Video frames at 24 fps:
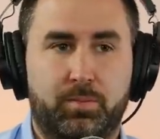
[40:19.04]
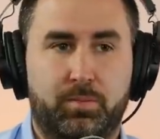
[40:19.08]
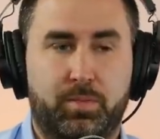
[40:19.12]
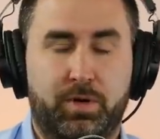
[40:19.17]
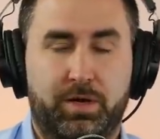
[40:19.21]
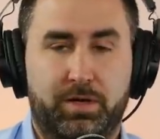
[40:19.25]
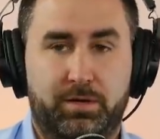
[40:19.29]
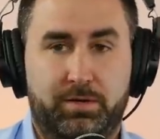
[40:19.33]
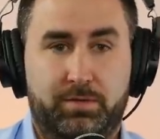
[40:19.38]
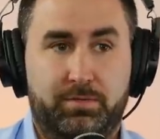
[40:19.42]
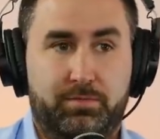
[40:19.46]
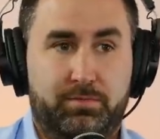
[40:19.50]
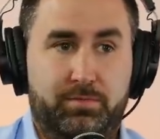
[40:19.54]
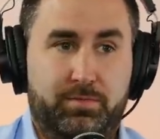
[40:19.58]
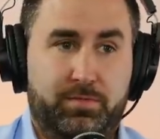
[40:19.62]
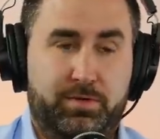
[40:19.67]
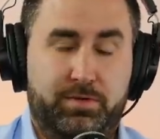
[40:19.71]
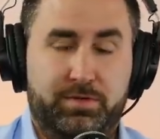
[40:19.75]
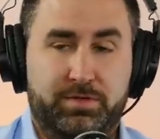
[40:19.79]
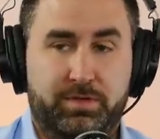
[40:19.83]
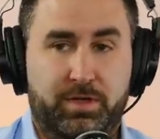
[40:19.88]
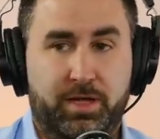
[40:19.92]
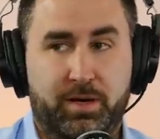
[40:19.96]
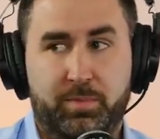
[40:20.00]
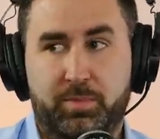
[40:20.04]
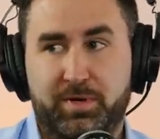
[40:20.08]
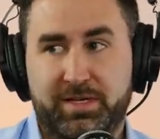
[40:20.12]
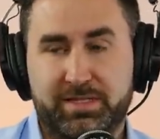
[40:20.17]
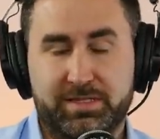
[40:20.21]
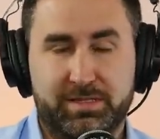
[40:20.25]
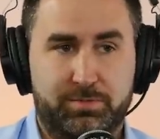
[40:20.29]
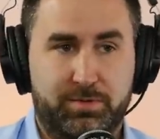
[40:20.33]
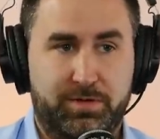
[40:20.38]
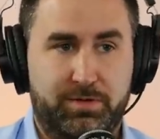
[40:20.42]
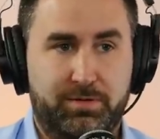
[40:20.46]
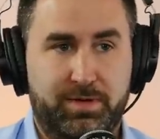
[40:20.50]
But there's a lot of
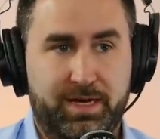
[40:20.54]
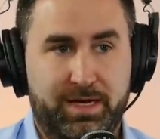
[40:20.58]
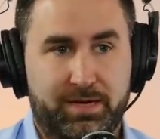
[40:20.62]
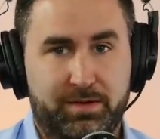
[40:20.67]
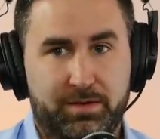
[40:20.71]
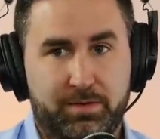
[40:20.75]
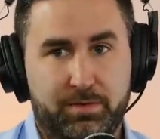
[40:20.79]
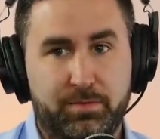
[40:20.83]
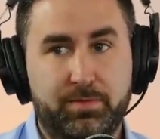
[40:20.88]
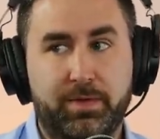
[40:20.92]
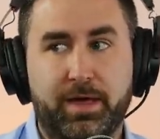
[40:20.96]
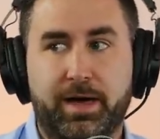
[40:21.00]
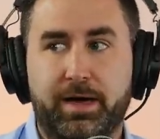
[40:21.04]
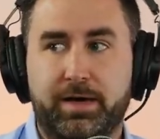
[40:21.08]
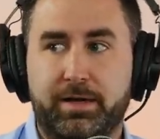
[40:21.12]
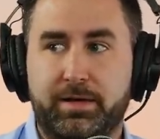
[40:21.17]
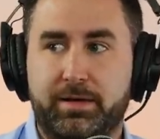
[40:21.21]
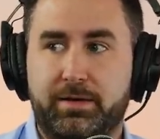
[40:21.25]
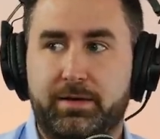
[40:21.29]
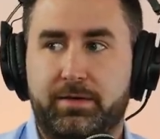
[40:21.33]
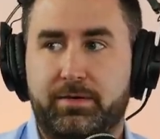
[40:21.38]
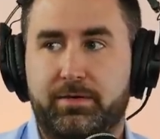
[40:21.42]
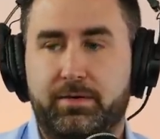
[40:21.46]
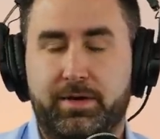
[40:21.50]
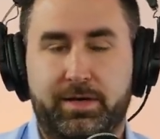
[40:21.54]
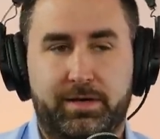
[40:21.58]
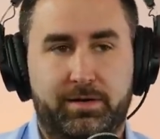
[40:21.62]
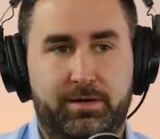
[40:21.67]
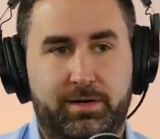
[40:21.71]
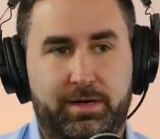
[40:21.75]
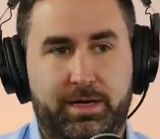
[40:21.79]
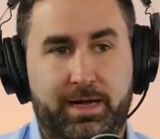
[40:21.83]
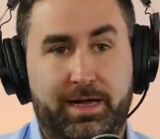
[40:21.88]
places where you can't do that, right?